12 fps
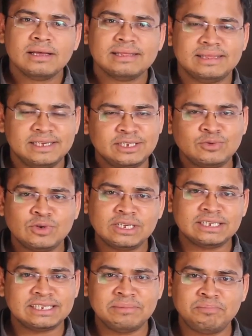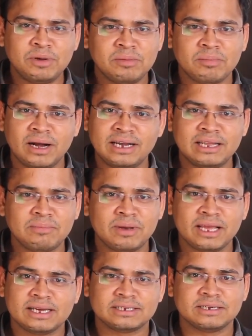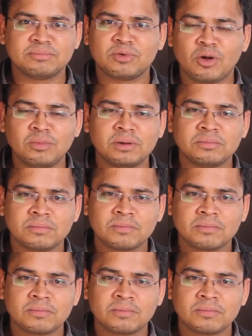This was a simple multiplication problem.